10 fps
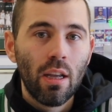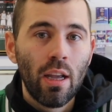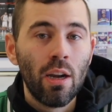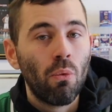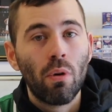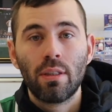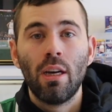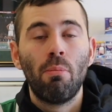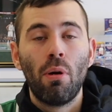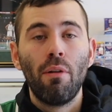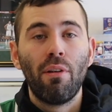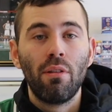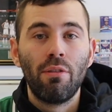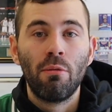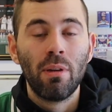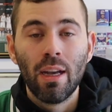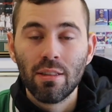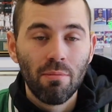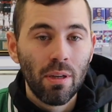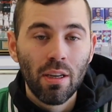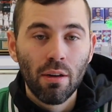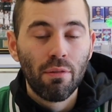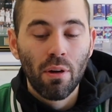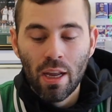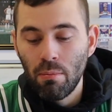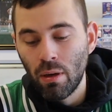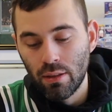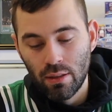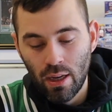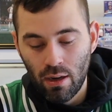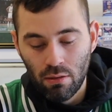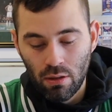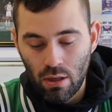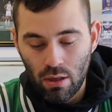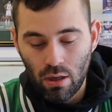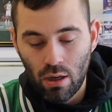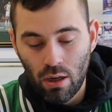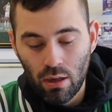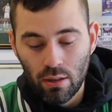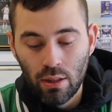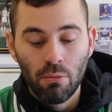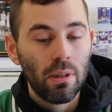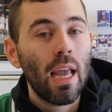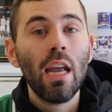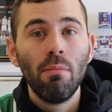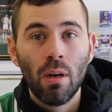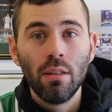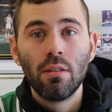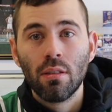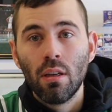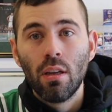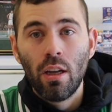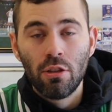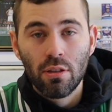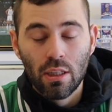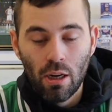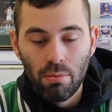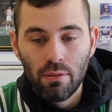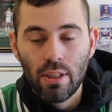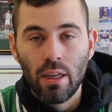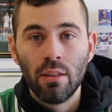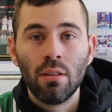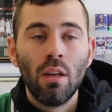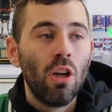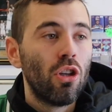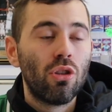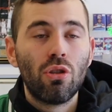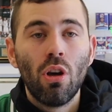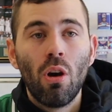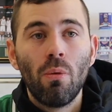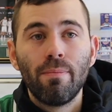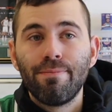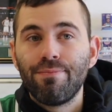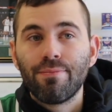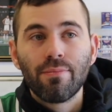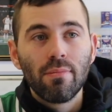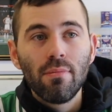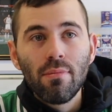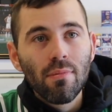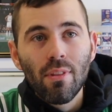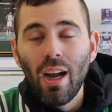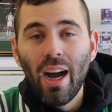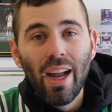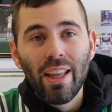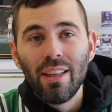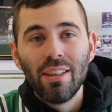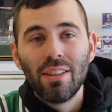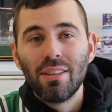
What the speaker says: and it worked out perfectly for me, as I've been here for 8 months now. It'll be 8 months in just a couple of days. So I